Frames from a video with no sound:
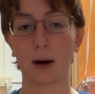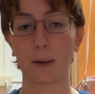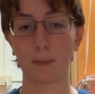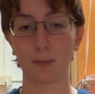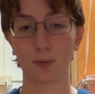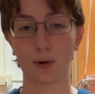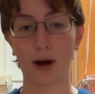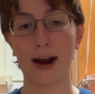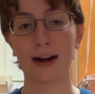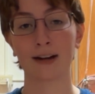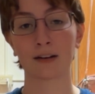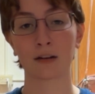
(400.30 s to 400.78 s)

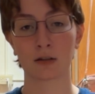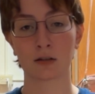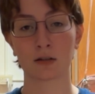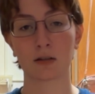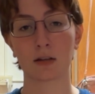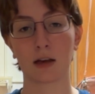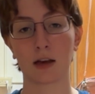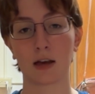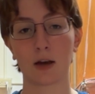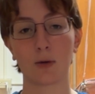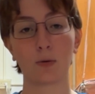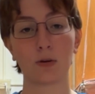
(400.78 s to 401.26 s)
practice
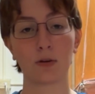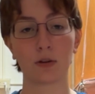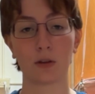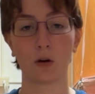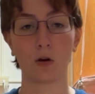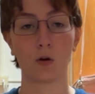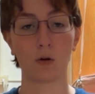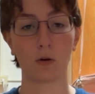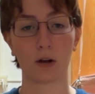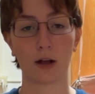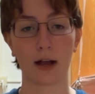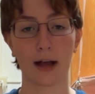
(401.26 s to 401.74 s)
day with the
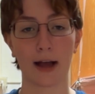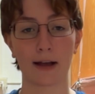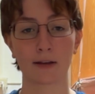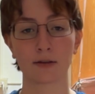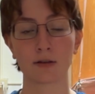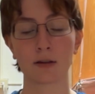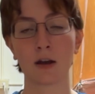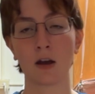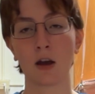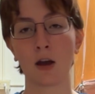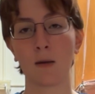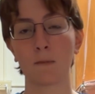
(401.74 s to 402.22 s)
whole class,
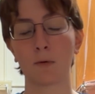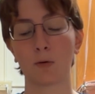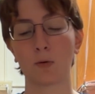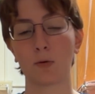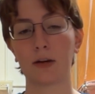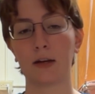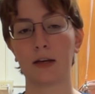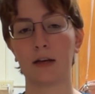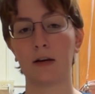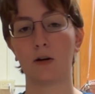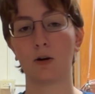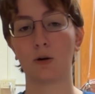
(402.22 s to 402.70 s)
but
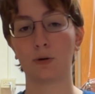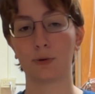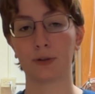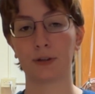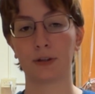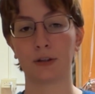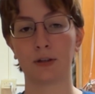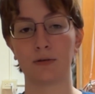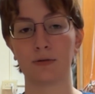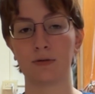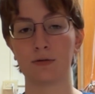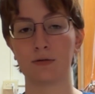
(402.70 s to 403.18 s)
we only
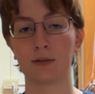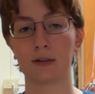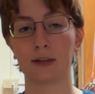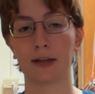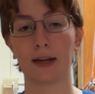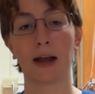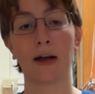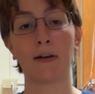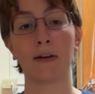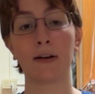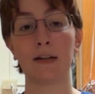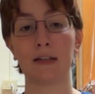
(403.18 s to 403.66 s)
used like
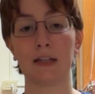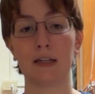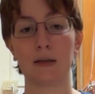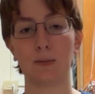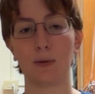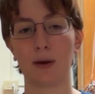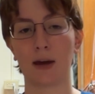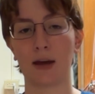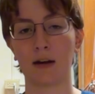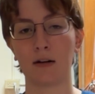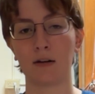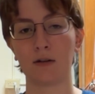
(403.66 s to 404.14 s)
LED
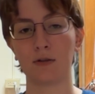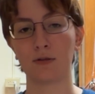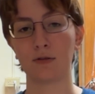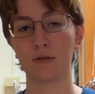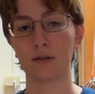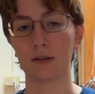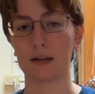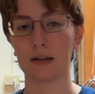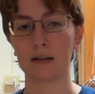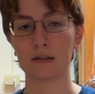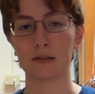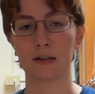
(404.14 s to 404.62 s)
panels and
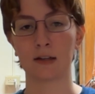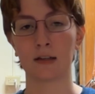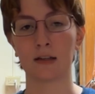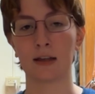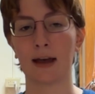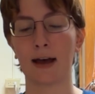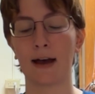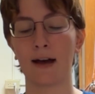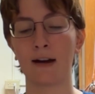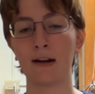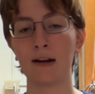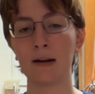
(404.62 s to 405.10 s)
things like
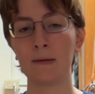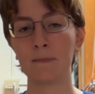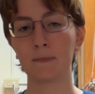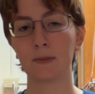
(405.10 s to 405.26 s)
that